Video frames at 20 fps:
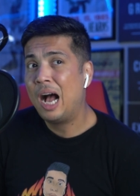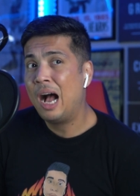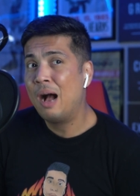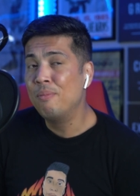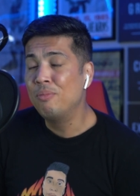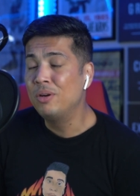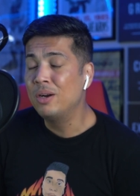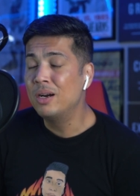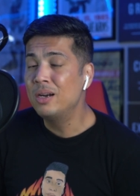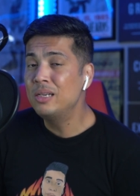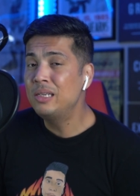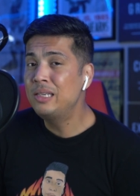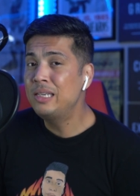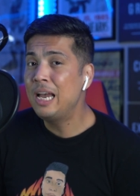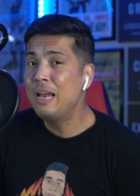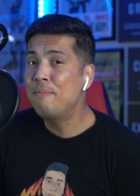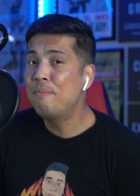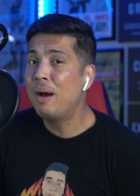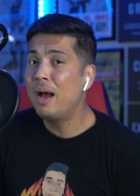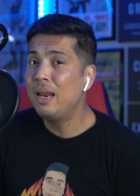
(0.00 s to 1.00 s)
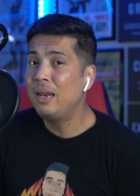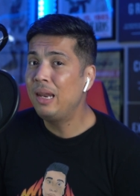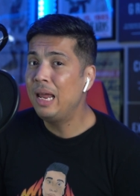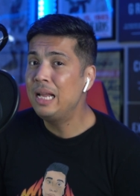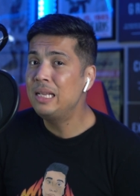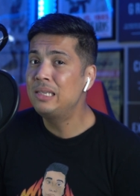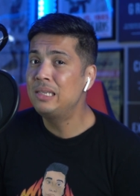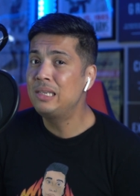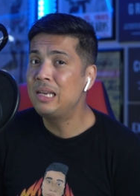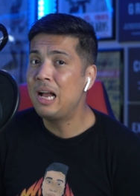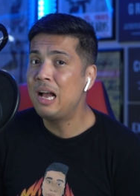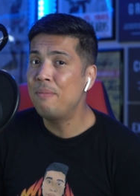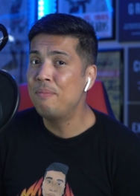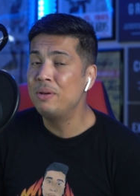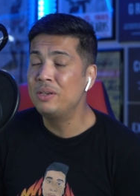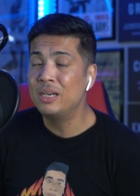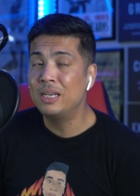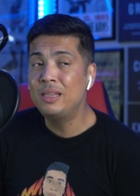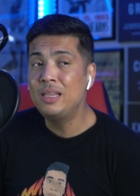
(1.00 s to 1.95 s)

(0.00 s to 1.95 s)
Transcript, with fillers: I'm going to say by late stoppage.